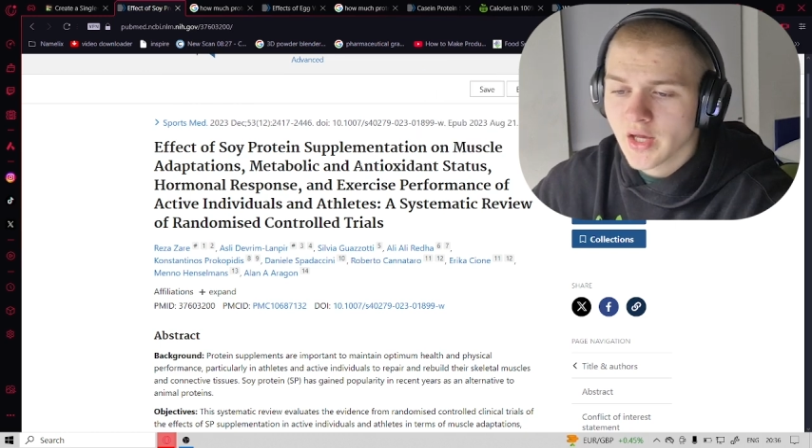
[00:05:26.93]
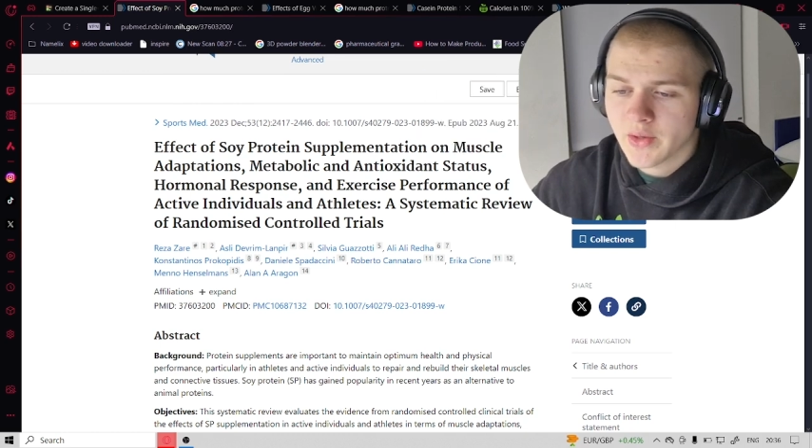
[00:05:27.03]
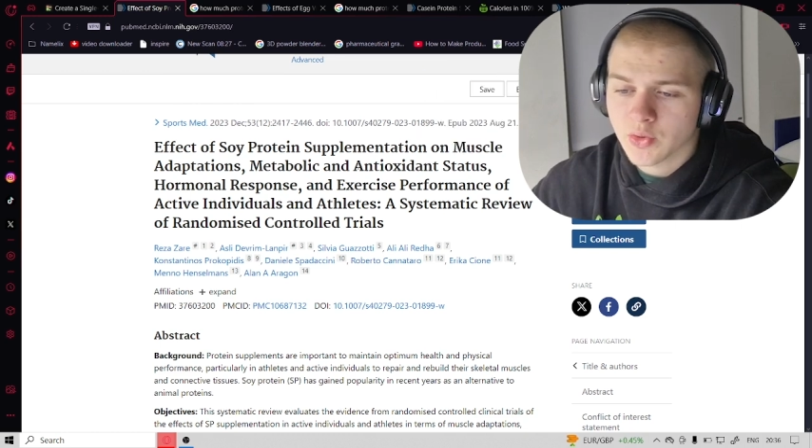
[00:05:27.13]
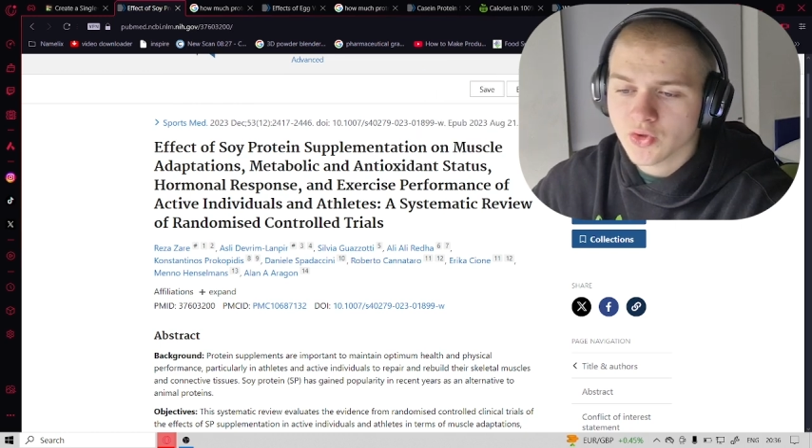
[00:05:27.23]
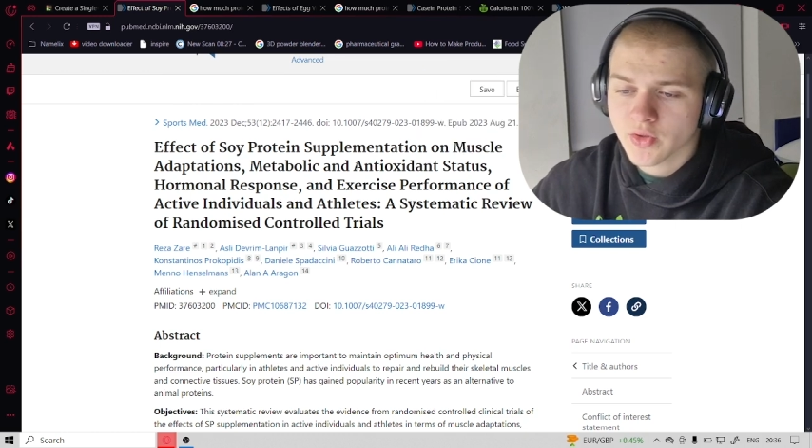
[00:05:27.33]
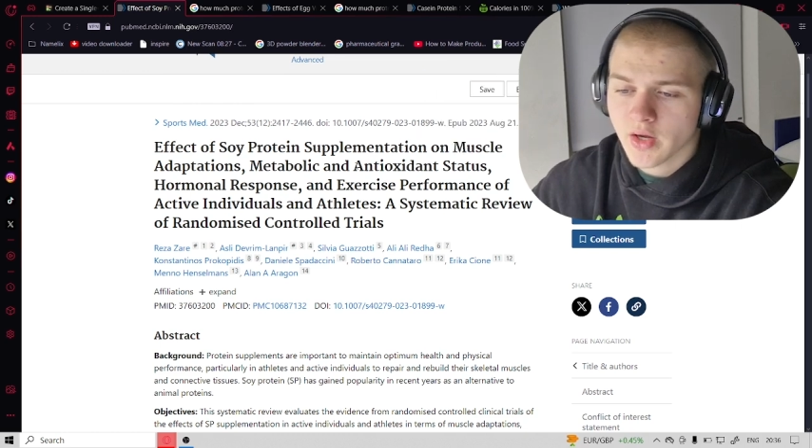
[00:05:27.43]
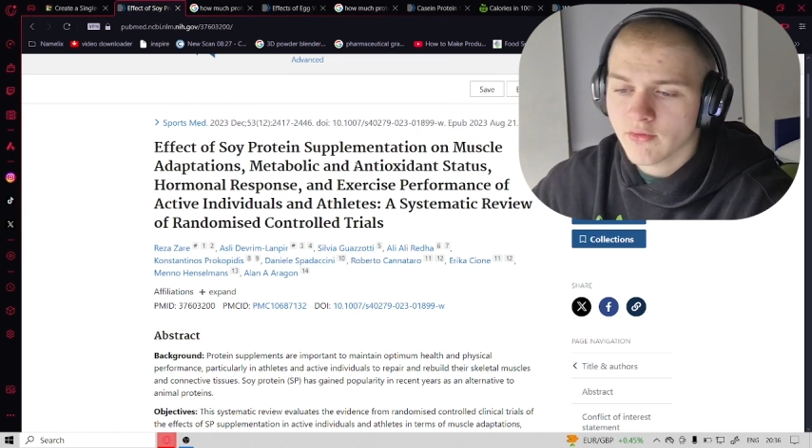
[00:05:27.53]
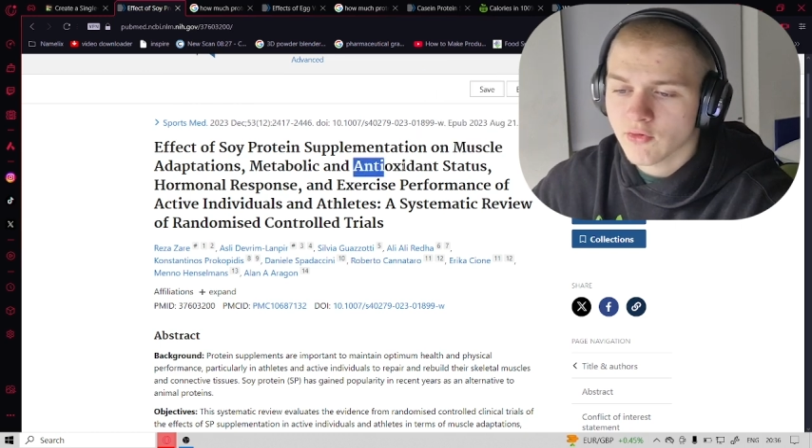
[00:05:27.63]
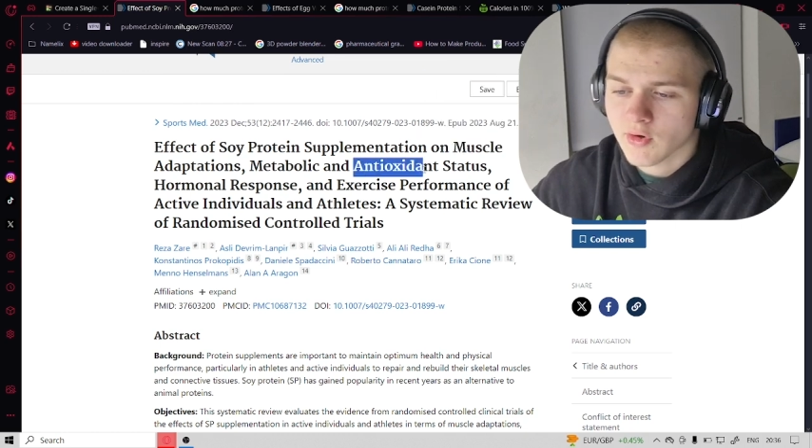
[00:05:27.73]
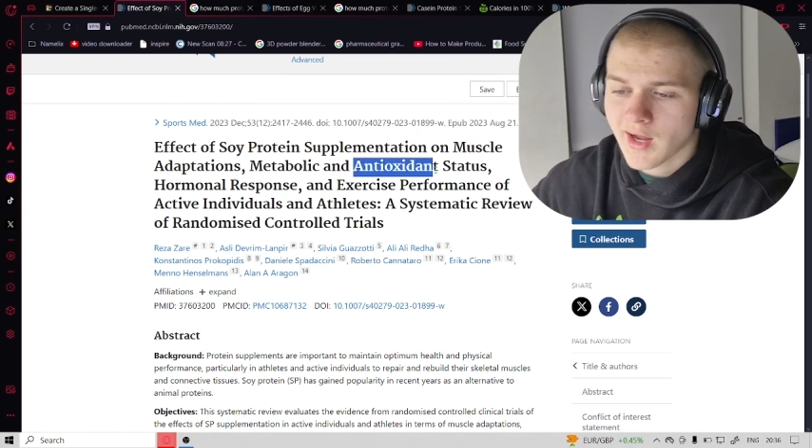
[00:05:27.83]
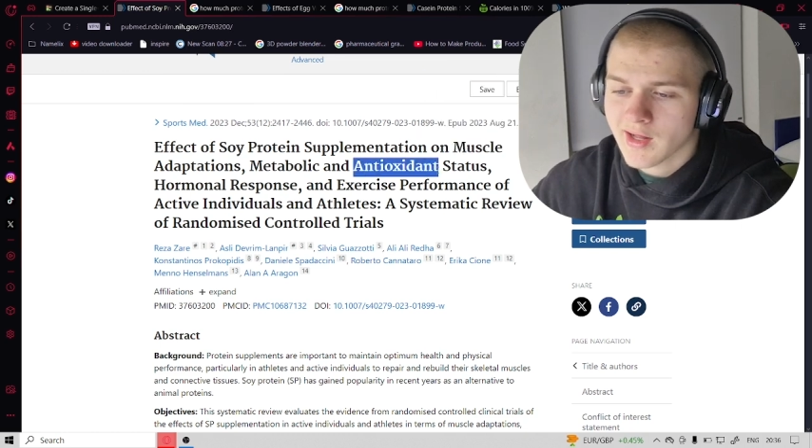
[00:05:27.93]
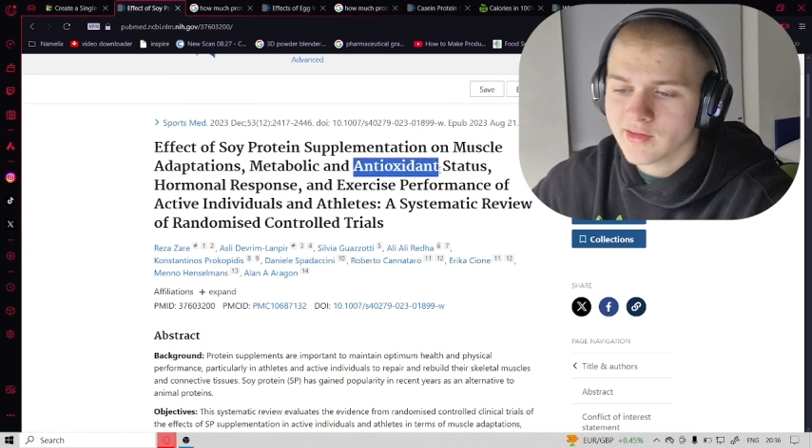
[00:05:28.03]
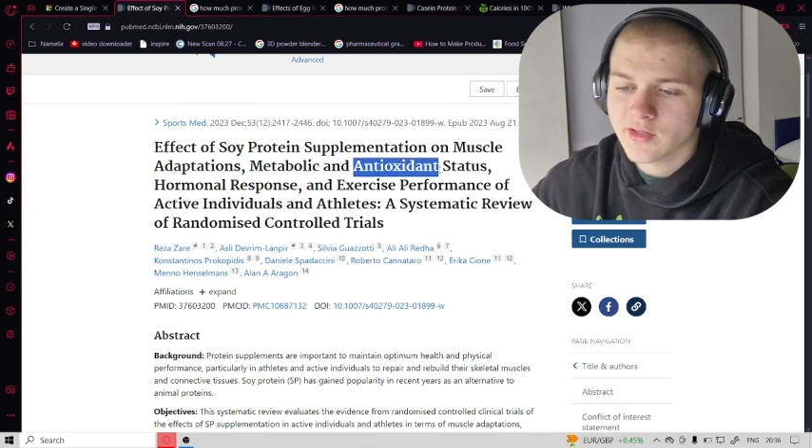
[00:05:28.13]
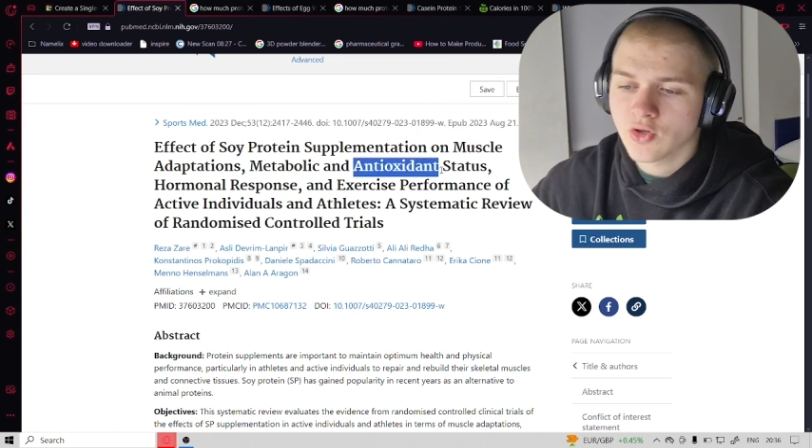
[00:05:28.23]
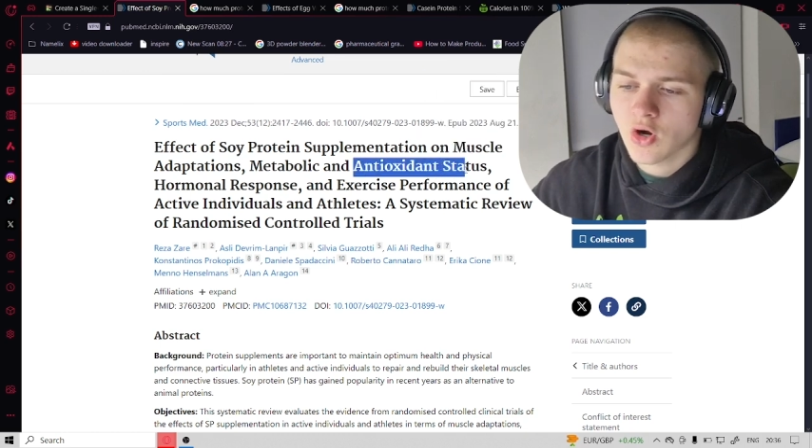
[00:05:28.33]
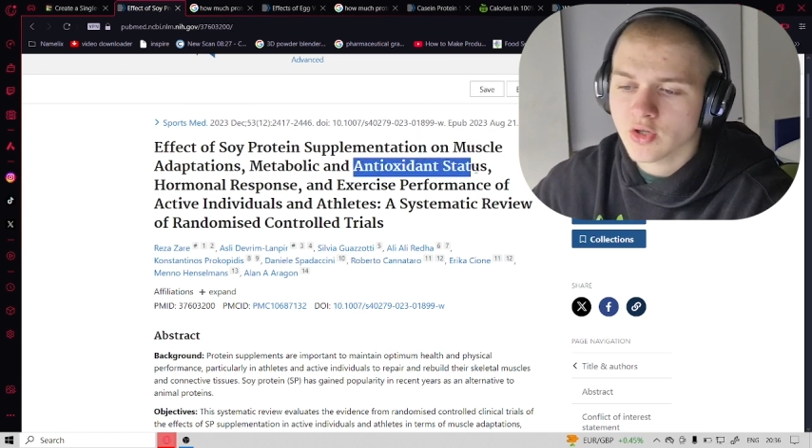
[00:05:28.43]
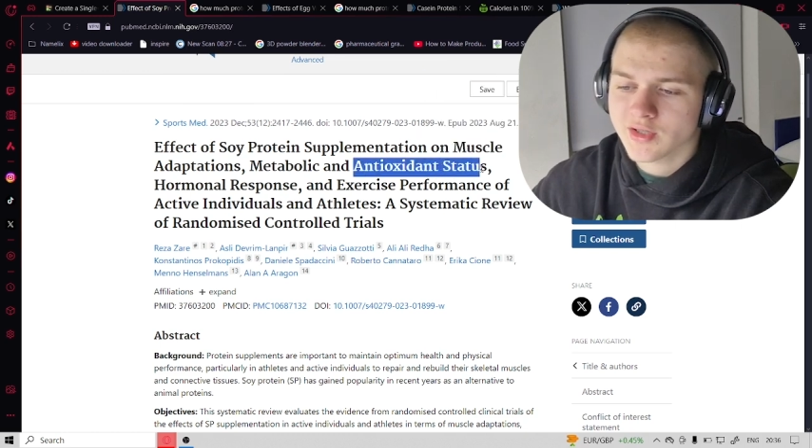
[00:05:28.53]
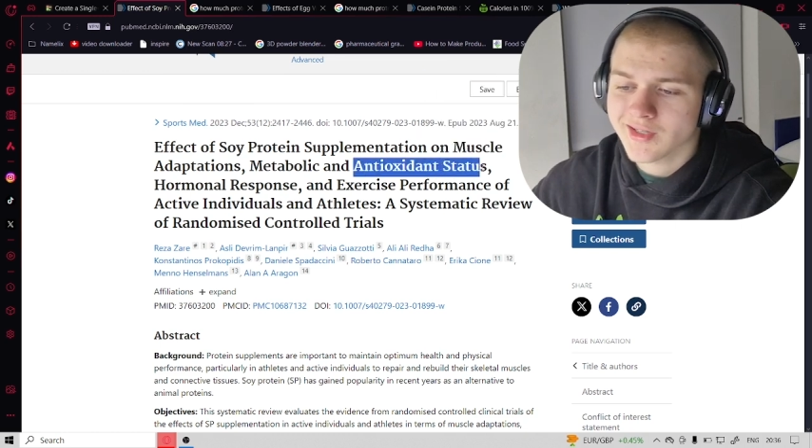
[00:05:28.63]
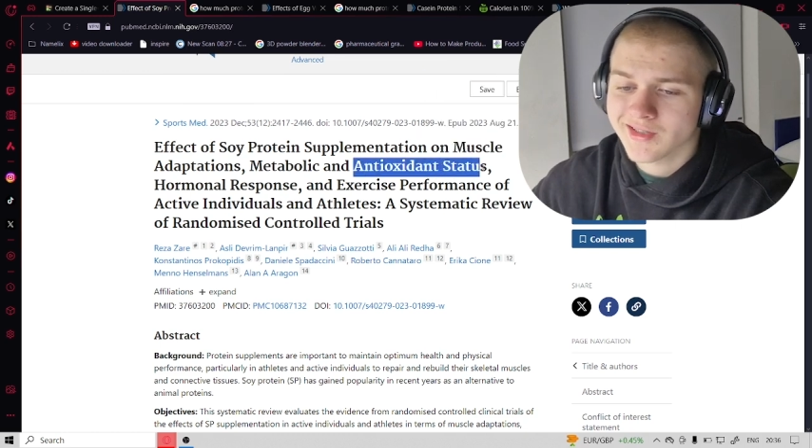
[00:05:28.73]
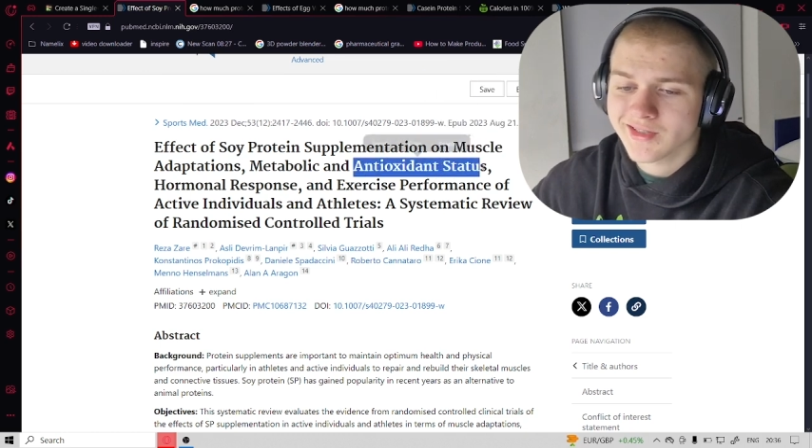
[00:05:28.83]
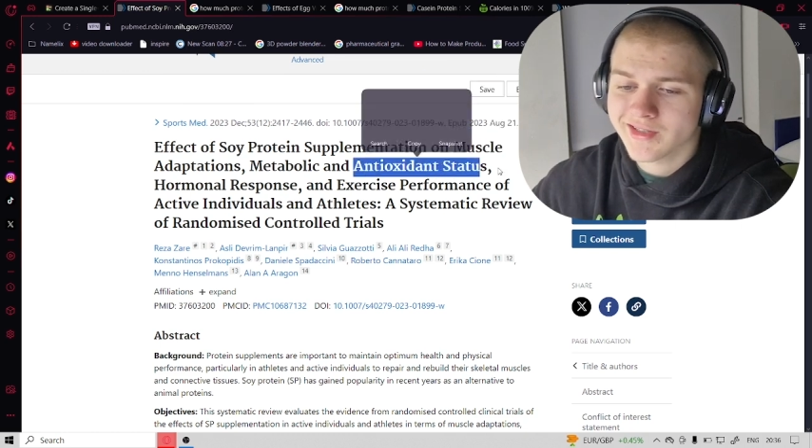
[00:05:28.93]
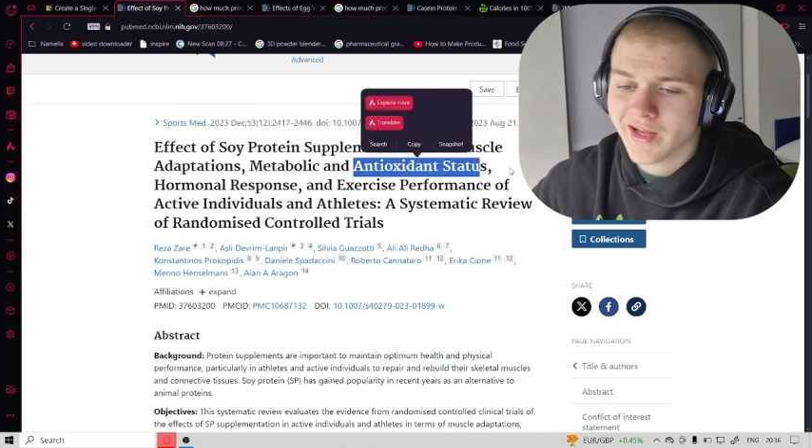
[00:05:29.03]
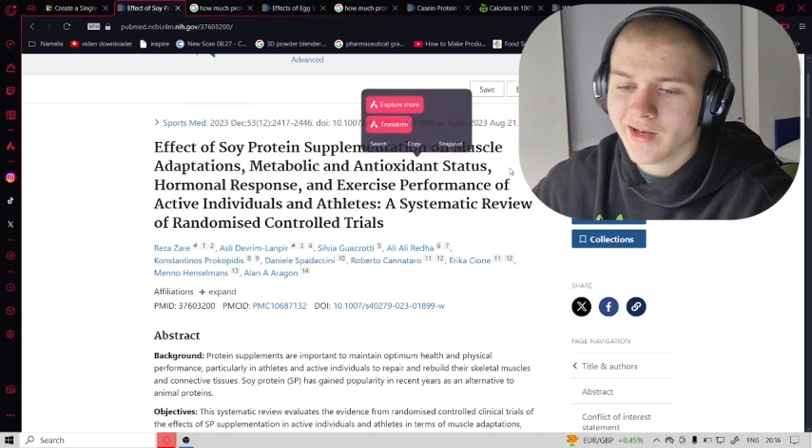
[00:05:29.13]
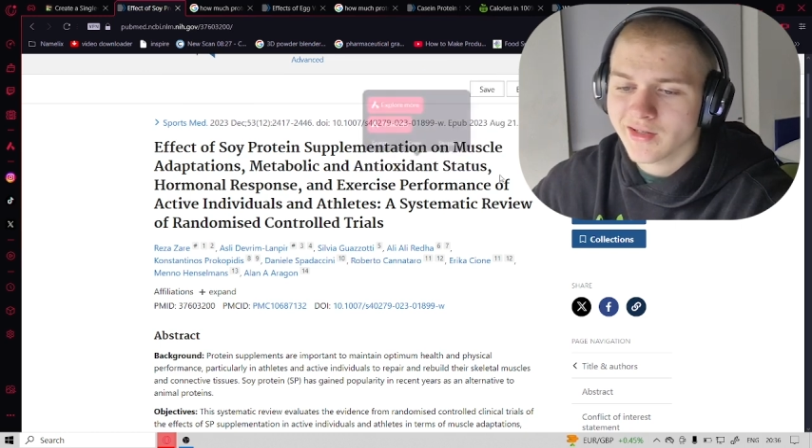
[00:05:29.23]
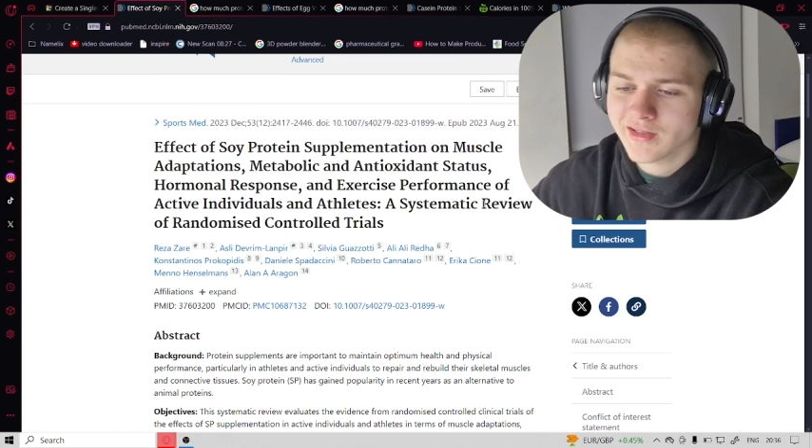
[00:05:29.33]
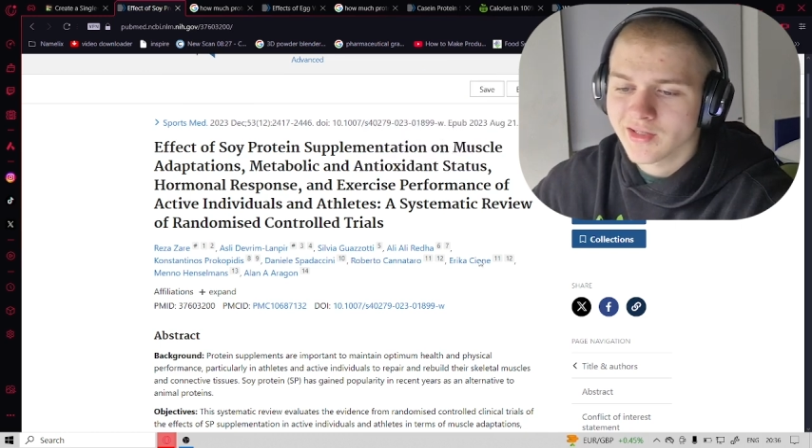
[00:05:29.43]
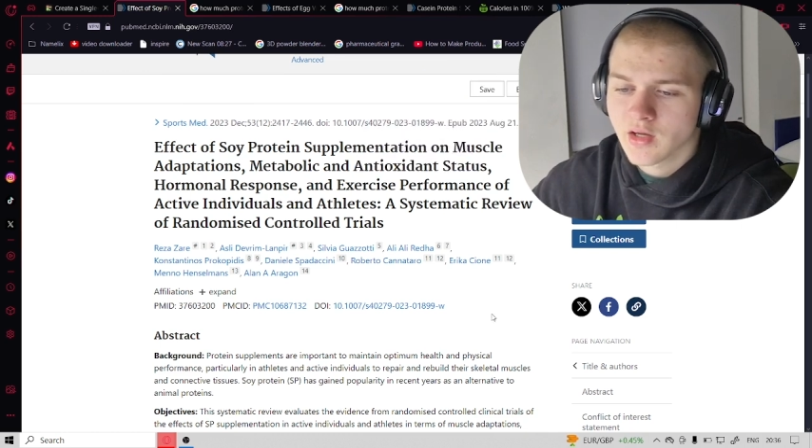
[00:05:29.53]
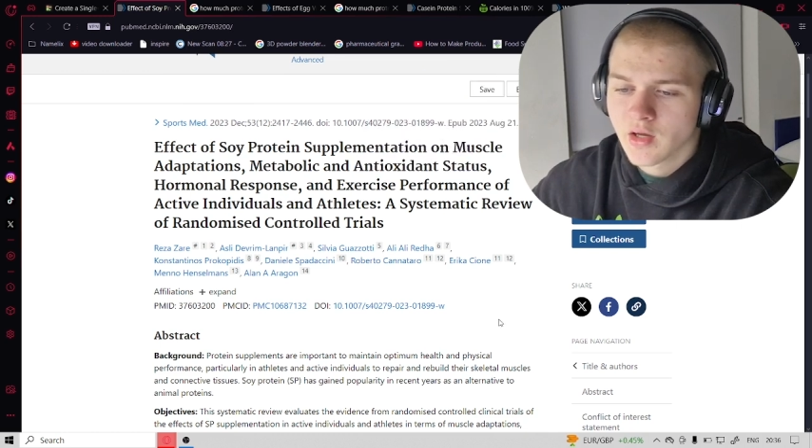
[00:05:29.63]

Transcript: it was great for antioxidant status,